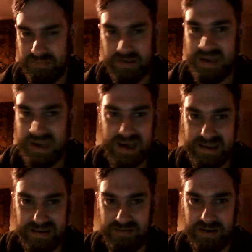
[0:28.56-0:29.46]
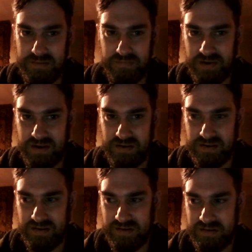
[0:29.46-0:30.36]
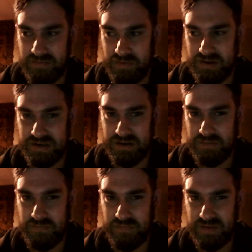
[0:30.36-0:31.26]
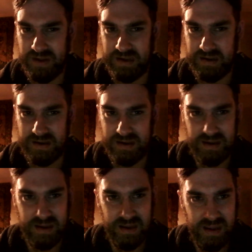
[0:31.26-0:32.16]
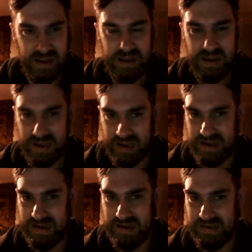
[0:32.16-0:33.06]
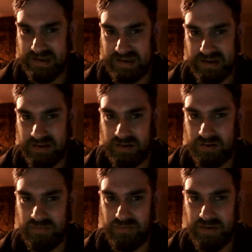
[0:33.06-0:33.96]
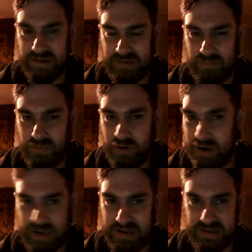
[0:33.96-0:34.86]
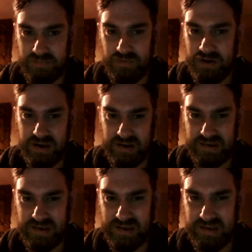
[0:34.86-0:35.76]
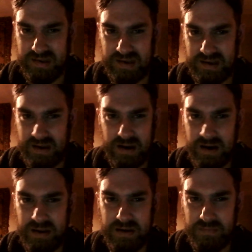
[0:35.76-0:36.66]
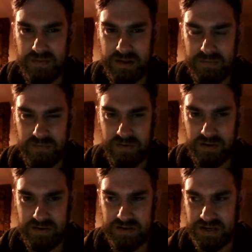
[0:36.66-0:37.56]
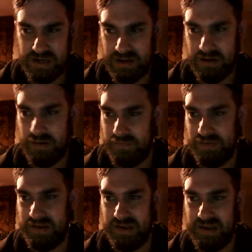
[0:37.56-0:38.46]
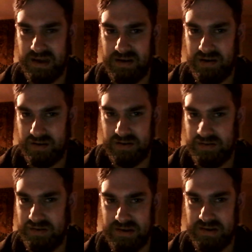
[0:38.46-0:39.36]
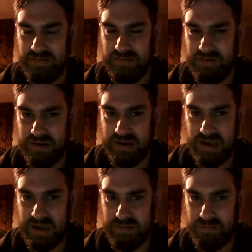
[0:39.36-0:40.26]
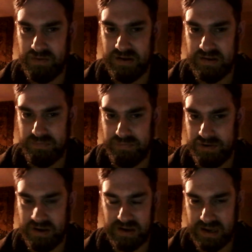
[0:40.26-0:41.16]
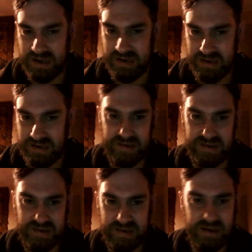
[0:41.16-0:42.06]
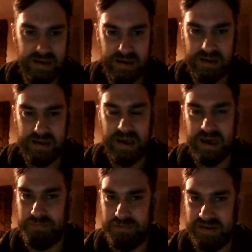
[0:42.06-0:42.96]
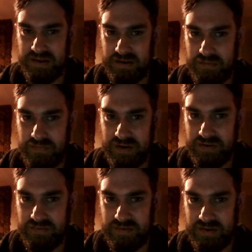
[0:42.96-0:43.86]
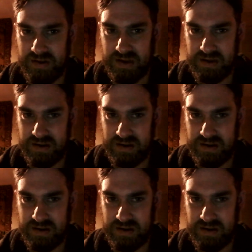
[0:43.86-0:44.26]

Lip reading: It has a great focus, which I think is a good reason why this works as kind of an anthology. Obviously, there are continuing elements, but again, this episode feels like